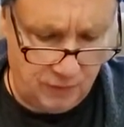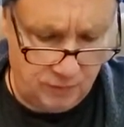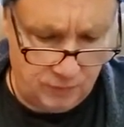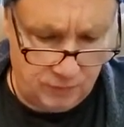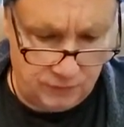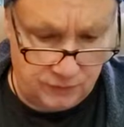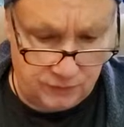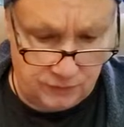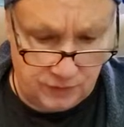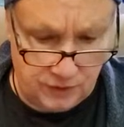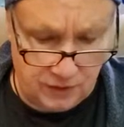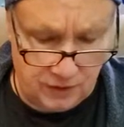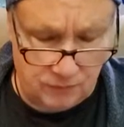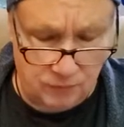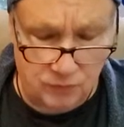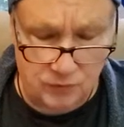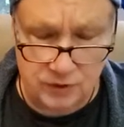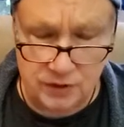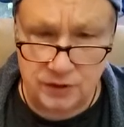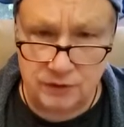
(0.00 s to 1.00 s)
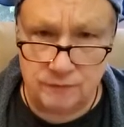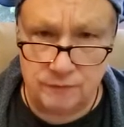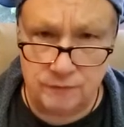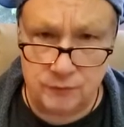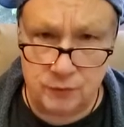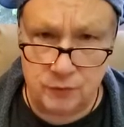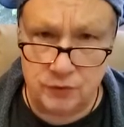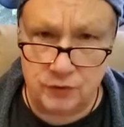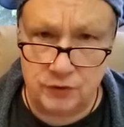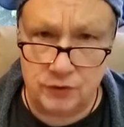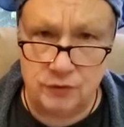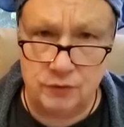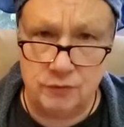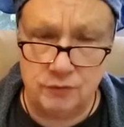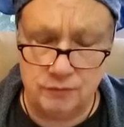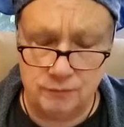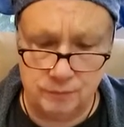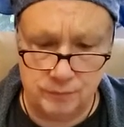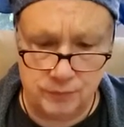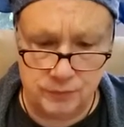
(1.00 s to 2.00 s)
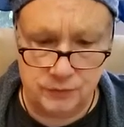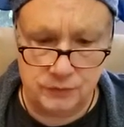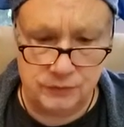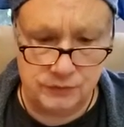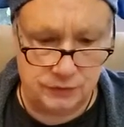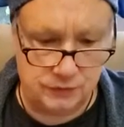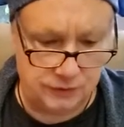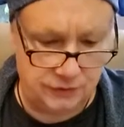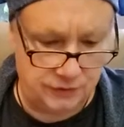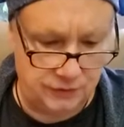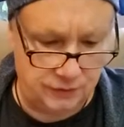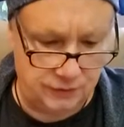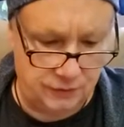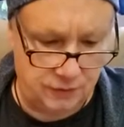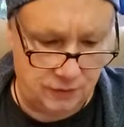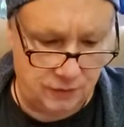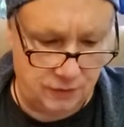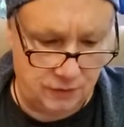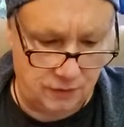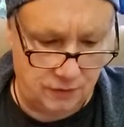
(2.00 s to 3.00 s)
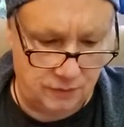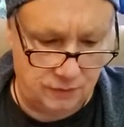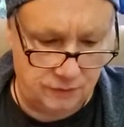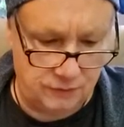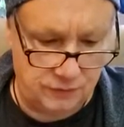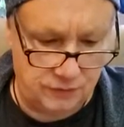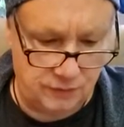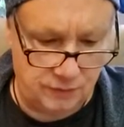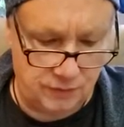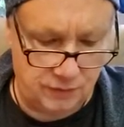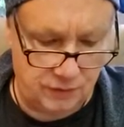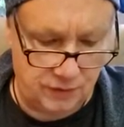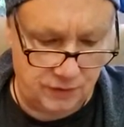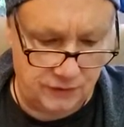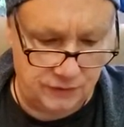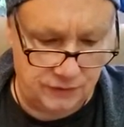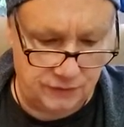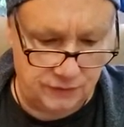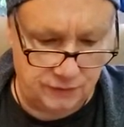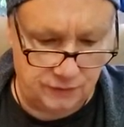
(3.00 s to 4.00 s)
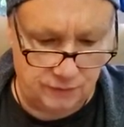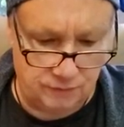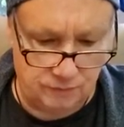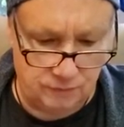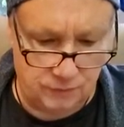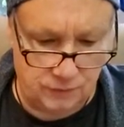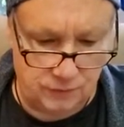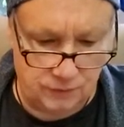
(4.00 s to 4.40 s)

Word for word: But today I'm reading for you personally, Geminis here,